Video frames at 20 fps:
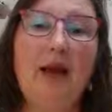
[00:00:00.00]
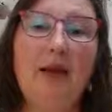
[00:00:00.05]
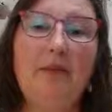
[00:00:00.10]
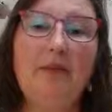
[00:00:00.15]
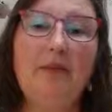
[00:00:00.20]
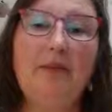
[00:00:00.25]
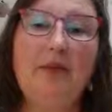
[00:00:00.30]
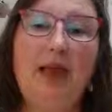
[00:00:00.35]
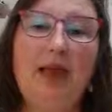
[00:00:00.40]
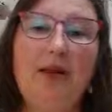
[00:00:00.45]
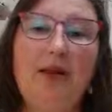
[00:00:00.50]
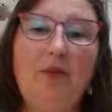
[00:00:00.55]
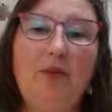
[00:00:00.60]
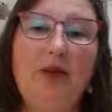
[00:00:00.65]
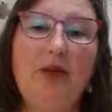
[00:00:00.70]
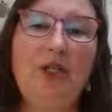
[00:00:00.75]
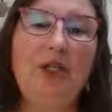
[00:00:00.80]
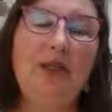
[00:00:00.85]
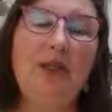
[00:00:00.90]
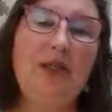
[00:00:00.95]
and
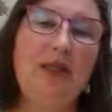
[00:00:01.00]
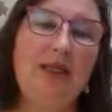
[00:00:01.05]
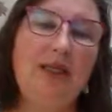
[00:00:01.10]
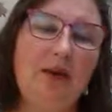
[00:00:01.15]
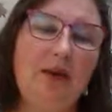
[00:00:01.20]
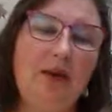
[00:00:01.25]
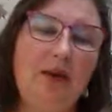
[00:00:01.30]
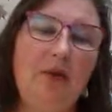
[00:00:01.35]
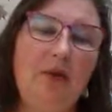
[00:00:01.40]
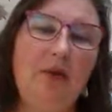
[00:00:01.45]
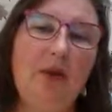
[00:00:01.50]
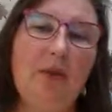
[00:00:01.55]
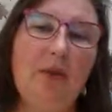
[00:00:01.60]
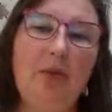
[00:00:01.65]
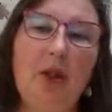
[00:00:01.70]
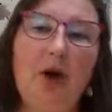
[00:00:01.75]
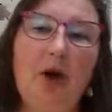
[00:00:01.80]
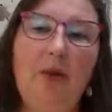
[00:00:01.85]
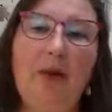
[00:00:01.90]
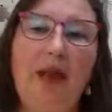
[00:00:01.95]
reduce the
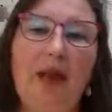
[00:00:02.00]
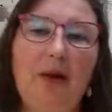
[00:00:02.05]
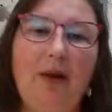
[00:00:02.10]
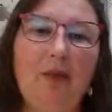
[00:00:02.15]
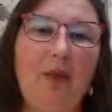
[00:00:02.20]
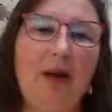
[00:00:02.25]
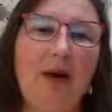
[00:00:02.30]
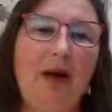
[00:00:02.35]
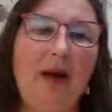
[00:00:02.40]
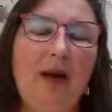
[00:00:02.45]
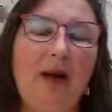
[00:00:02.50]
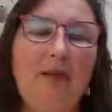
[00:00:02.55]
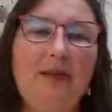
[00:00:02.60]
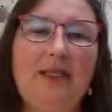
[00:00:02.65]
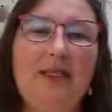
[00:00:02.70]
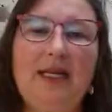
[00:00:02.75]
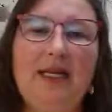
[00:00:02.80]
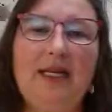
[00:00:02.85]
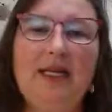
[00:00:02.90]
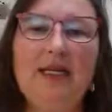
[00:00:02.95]
blowing and where it
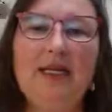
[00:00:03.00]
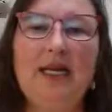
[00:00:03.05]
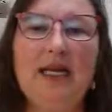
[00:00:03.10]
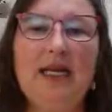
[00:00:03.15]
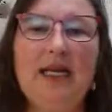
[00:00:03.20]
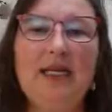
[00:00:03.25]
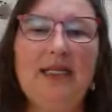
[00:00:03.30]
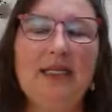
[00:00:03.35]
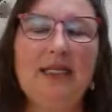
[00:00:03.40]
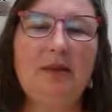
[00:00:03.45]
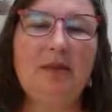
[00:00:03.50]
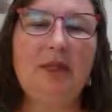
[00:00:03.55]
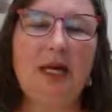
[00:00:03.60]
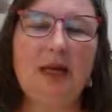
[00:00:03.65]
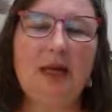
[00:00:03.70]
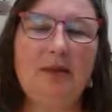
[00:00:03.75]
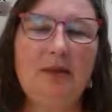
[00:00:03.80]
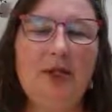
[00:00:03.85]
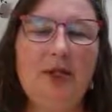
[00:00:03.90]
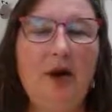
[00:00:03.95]
comes in.
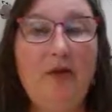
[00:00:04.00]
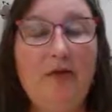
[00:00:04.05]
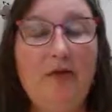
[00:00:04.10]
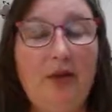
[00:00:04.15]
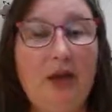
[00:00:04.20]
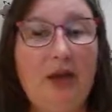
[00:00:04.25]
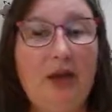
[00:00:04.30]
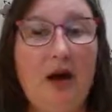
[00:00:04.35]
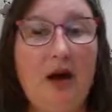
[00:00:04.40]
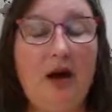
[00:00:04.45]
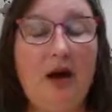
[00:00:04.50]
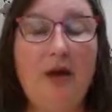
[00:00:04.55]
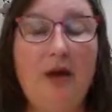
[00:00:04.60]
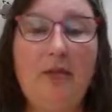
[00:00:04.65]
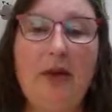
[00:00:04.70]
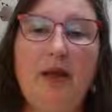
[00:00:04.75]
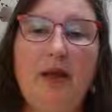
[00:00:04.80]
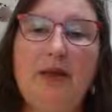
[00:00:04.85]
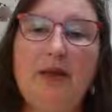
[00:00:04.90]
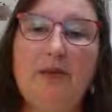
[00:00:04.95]
Sometimes, hopefully not,
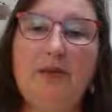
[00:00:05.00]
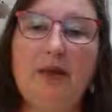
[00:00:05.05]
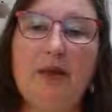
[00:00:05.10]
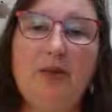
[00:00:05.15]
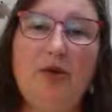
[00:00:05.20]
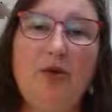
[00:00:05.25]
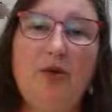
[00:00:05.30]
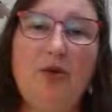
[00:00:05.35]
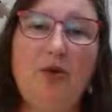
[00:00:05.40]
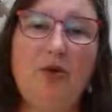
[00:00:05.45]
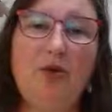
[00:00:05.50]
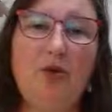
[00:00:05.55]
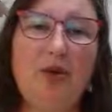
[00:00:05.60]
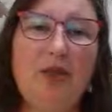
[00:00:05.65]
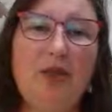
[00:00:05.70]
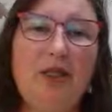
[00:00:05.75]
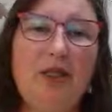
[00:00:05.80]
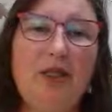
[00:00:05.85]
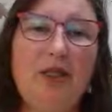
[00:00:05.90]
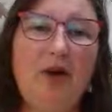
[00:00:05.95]
but sometimes through the
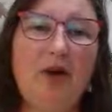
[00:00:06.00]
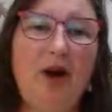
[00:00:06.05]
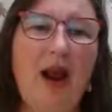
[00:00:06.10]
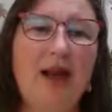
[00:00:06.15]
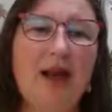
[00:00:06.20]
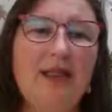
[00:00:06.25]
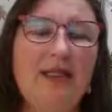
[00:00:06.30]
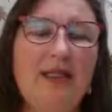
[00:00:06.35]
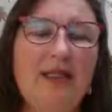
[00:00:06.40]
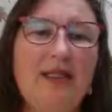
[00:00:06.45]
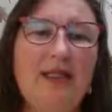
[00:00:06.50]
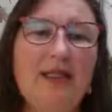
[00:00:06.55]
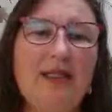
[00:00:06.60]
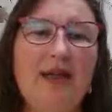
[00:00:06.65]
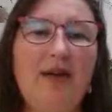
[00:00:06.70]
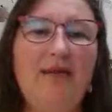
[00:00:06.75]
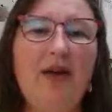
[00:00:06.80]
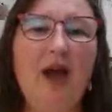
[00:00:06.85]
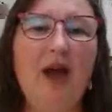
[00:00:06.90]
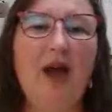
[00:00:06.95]
doors and the cracks and
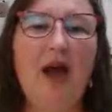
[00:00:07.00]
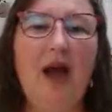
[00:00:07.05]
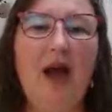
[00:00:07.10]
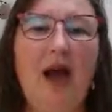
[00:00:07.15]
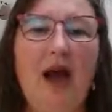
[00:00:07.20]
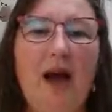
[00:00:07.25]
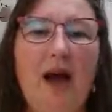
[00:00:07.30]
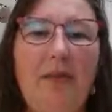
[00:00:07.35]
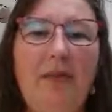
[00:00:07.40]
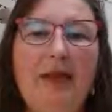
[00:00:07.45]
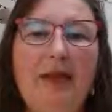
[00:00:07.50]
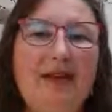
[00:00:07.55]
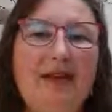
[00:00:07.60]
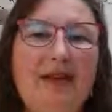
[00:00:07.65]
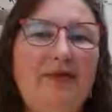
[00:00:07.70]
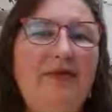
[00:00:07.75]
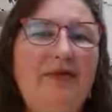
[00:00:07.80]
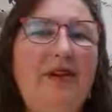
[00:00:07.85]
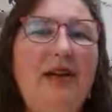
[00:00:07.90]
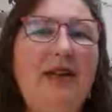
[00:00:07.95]
stuff, but
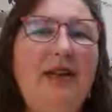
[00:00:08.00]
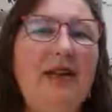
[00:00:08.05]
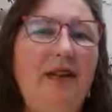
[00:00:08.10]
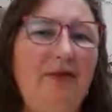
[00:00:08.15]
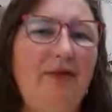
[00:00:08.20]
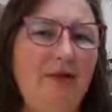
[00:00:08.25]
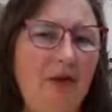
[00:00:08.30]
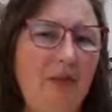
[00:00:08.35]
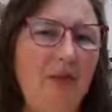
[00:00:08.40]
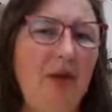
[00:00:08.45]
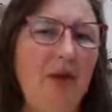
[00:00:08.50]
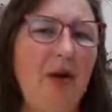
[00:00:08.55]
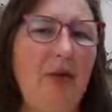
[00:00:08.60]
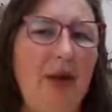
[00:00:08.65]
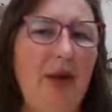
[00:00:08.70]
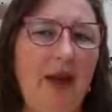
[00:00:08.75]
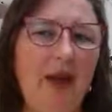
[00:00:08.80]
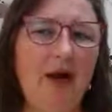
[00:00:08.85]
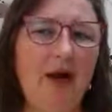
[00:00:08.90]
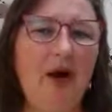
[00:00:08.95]
definitely from
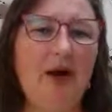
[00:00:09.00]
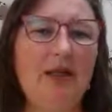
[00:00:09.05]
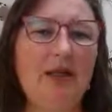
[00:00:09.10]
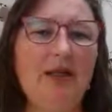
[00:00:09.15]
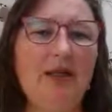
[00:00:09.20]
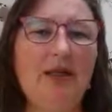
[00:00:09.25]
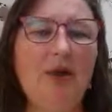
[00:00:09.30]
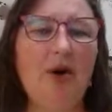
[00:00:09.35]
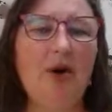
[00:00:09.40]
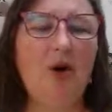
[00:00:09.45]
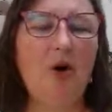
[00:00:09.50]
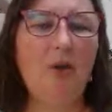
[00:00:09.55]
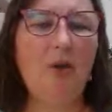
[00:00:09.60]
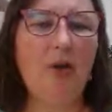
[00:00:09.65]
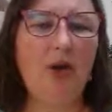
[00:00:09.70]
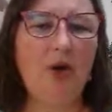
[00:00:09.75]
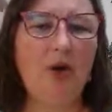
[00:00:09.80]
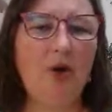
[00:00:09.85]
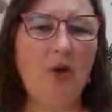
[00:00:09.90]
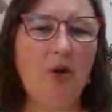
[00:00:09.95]
blowing onto the home
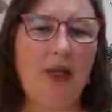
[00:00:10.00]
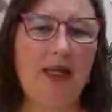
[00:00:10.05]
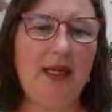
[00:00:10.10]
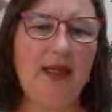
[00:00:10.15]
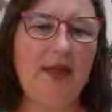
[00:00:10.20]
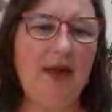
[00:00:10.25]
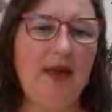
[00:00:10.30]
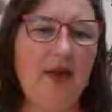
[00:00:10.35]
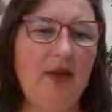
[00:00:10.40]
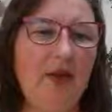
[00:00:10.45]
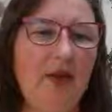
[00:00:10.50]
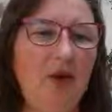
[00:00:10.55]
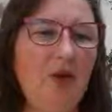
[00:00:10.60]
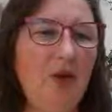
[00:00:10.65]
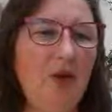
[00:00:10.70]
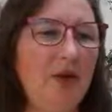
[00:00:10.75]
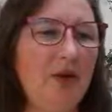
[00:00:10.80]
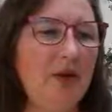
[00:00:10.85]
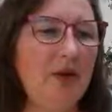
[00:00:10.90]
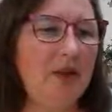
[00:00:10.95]
and cooling the
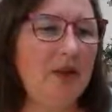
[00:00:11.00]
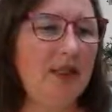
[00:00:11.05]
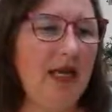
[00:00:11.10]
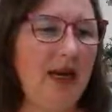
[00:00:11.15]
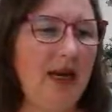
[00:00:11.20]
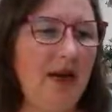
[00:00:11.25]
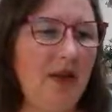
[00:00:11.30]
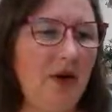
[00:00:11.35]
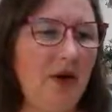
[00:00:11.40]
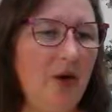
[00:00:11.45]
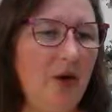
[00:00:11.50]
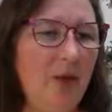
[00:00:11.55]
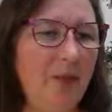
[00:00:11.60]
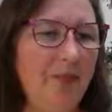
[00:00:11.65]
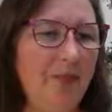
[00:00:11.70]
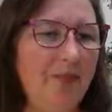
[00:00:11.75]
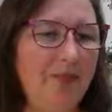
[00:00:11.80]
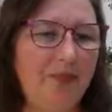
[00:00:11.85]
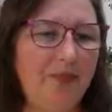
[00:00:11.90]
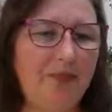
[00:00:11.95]
northern side of the
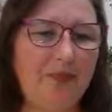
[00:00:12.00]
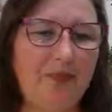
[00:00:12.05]
home.